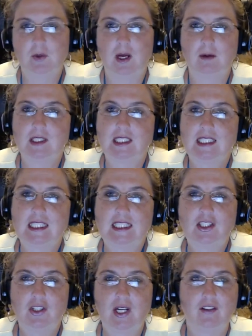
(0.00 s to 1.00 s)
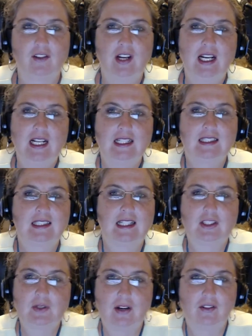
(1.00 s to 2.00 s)
of you I will see during readings
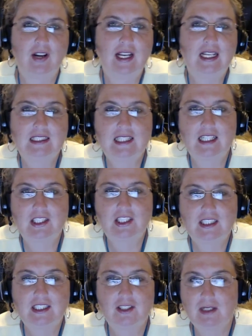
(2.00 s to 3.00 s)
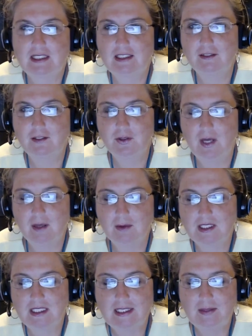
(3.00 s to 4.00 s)
and during Reiki sessions. The rest of you I
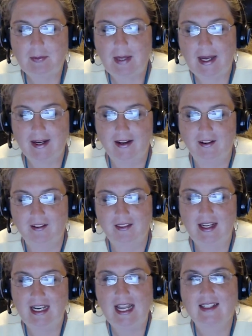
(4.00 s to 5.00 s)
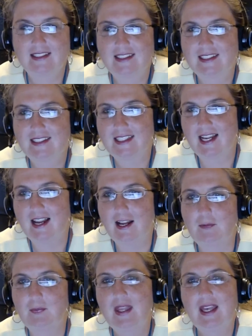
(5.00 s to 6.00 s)
will see back here the next
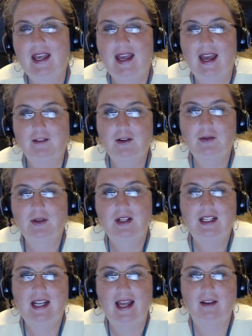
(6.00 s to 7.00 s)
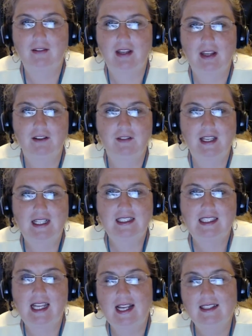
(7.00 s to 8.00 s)
time. Everyone, have a
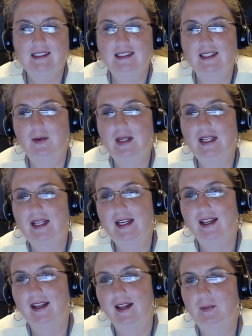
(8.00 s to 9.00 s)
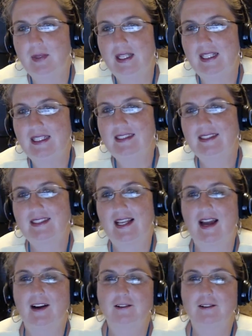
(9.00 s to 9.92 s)
fantastic week. Peace